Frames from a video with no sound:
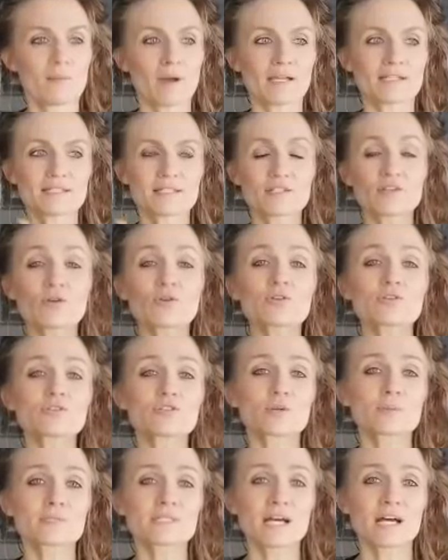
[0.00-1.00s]
did go to the
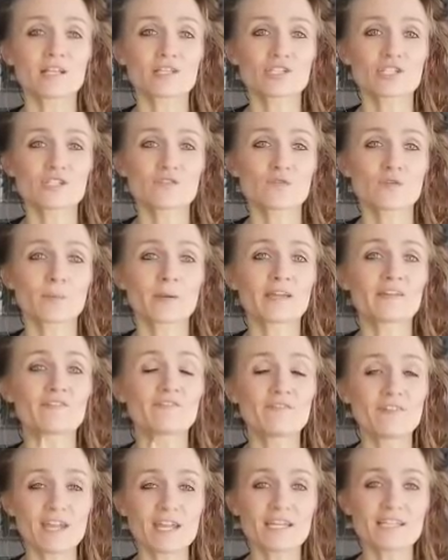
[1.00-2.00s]
dermatologist for my
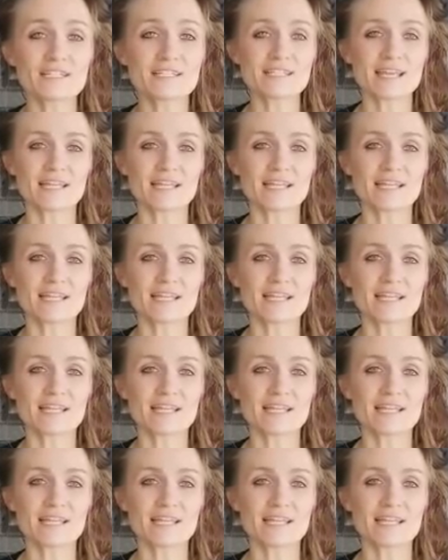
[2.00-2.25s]
face,